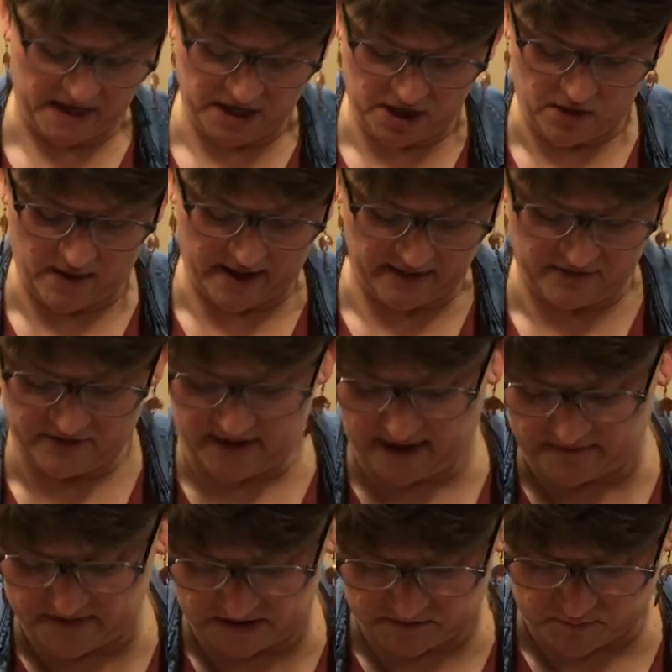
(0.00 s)
You know, I
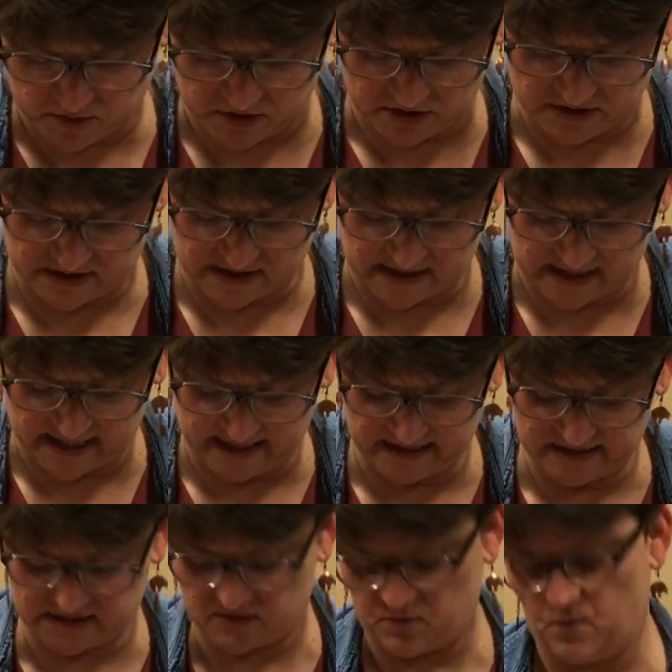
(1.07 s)
think this person
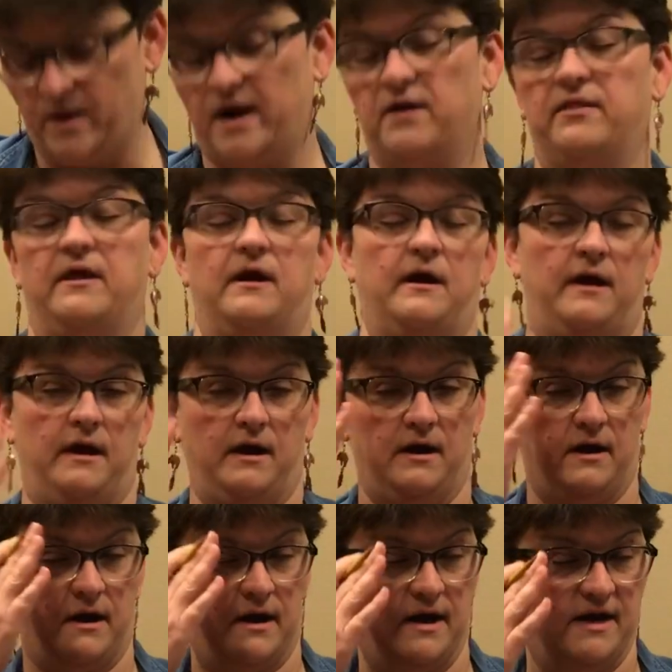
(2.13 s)
likes to wear their
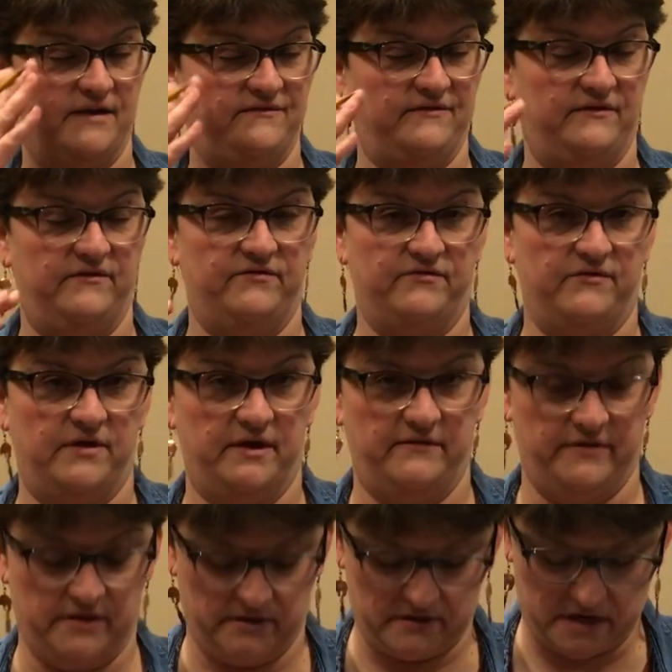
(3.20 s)
hair kind of in front
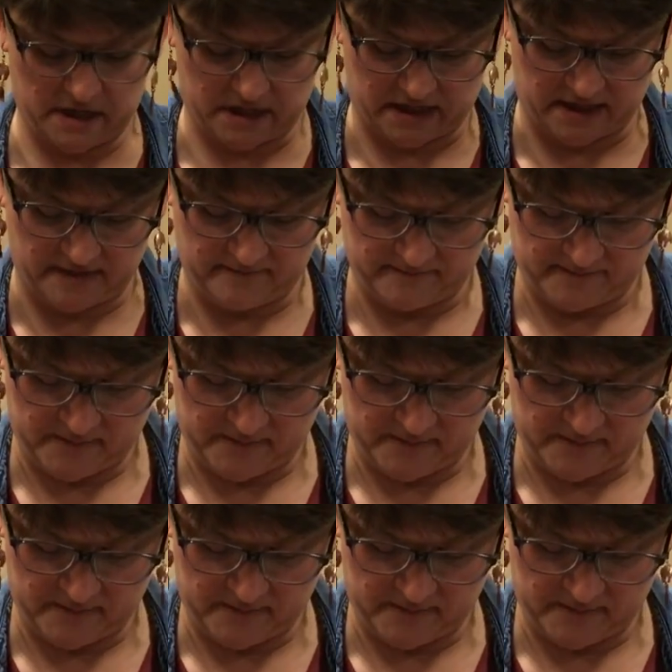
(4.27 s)
of their eye.